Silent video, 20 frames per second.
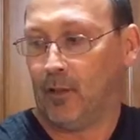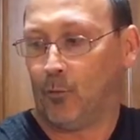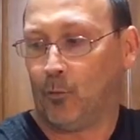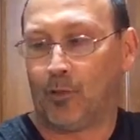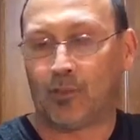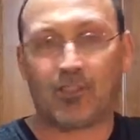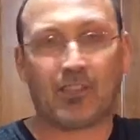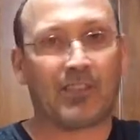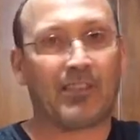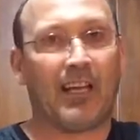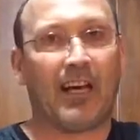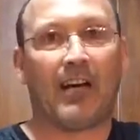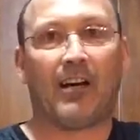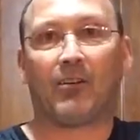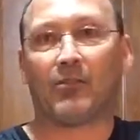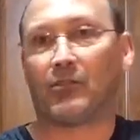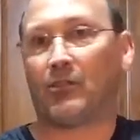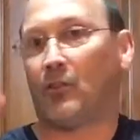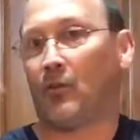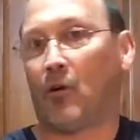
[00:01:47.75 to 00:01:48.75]
which is
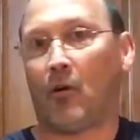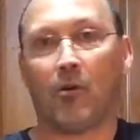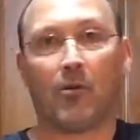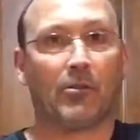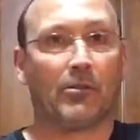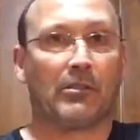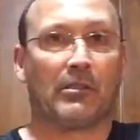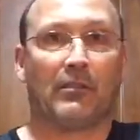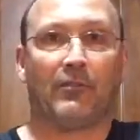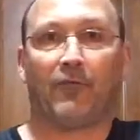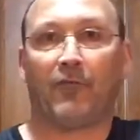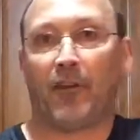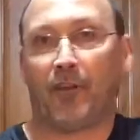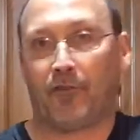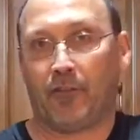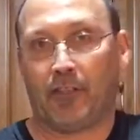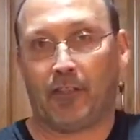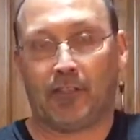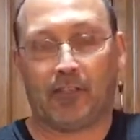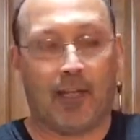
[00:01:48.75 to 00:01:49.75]
now
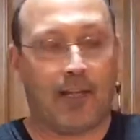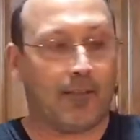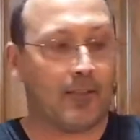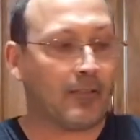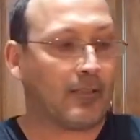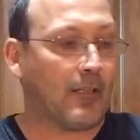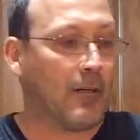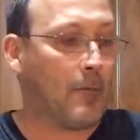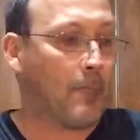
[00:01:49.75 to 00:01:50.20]
$2.50.